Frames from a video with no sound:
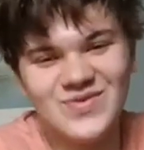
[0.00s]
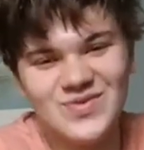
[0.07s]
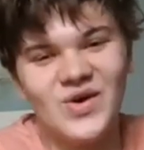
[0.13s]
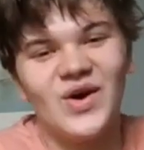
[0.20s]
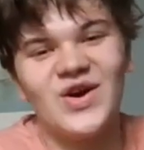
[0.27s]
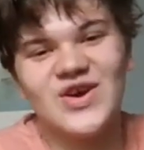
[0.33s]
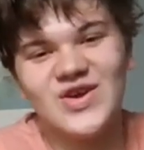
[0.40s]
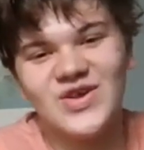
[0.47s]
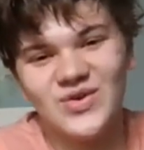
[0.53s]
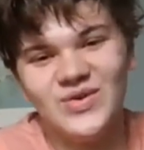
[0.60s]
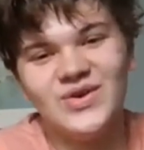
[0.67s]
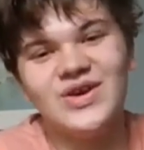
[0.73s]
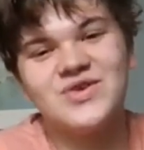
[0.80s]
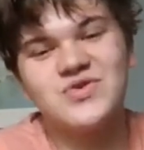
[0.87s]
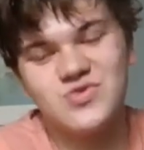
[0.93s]
So are you
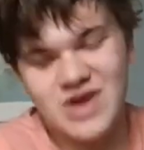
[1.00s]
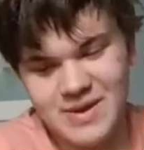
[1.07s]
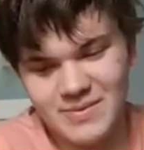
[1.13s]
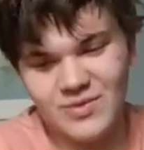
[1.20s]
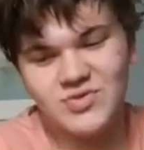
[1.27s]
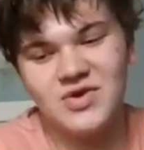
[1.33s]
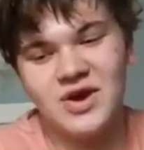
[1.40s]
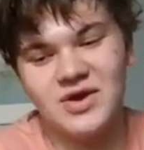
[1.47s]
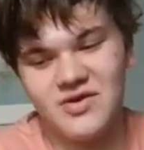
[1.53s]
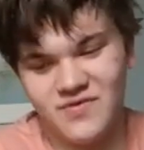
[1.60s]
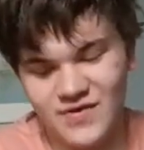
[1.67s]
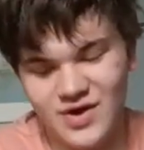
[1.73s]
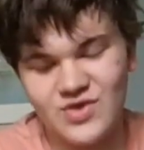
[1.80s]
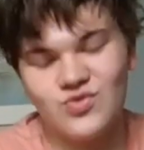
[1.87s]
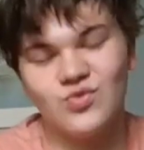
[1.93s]
doing a scammer
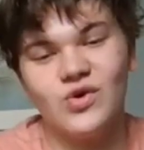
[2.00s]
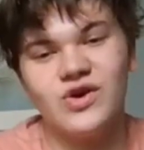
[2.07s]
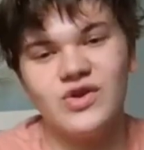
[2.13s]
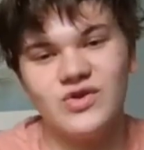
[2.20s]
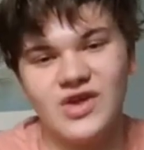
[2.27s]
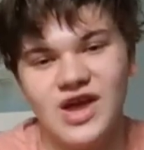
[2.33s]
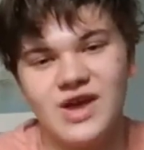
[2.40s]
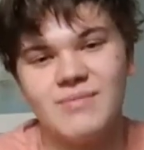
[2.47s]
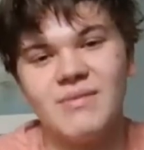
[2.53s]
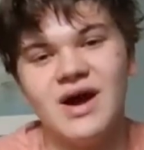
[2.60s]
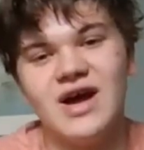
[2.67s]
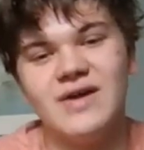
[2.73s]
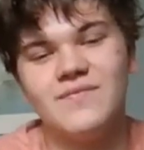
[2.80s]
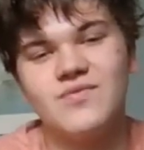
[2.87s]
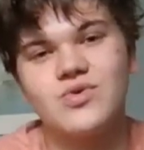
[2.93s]
sacrifice where you take
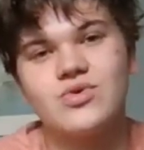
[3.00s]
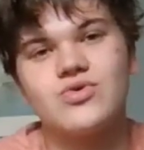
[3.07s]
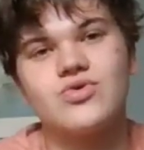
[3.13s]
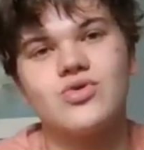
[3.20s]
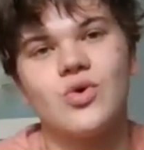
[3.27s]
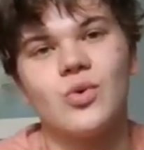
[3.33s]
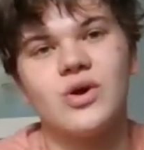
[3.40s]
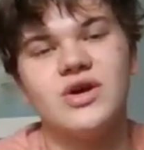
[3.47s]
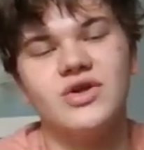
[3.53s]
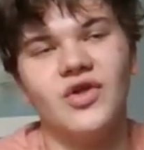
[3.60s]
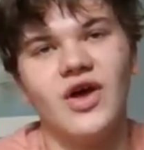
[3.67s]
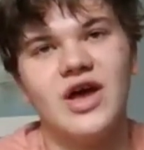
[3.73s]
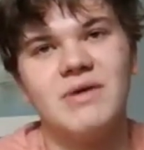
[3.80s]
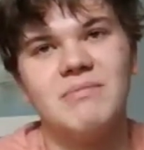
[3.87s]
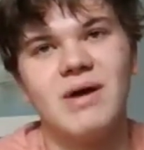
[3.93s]
my so where you
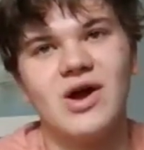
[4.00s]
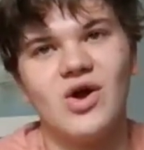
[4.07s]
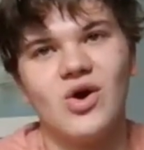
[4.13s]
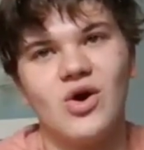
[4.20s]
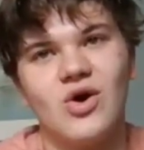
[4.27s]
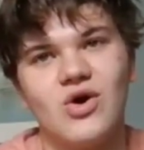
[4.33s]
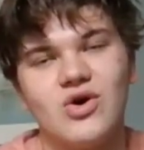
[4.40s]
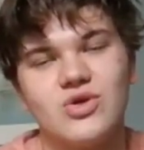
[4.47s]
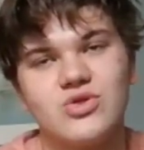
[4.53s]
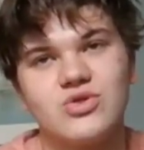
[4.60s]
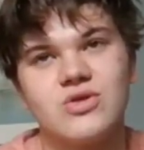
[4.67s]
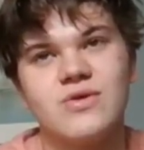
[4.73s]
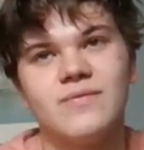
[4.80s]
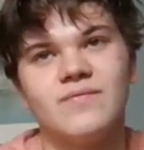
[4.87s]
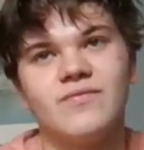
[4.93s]
take my
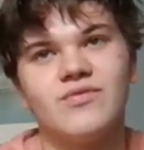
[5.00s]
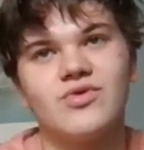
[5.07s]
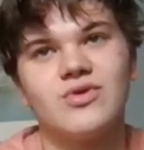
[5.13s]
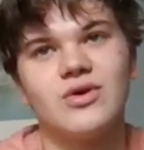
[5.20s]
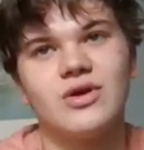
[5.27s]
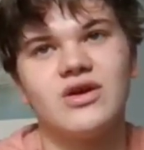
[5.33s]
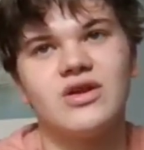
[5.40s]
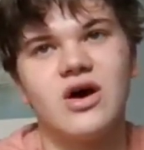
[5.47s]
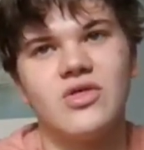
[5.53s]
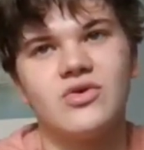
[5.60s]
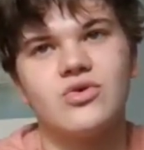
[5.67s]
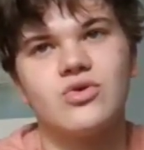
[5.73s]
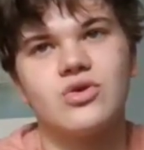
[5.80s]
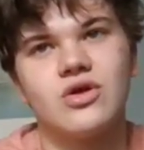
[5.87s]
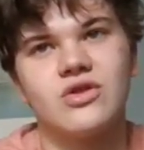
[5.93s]
calls so that
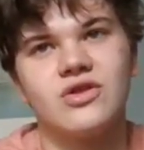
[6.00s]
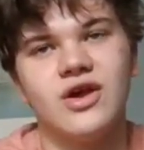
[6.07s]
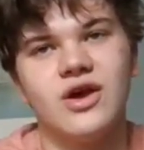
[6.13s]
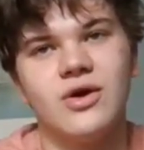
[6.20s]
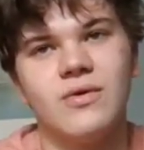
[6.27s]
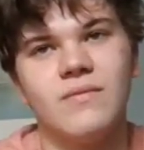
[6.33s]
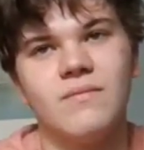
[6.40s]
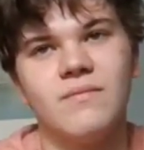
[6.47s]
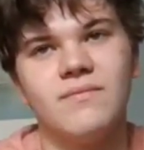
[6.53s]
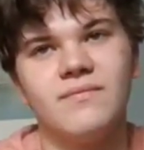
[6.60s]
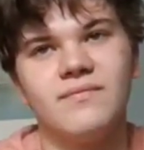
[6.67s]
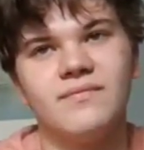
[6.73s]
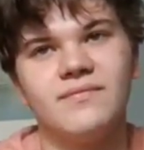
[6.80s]
others can take them?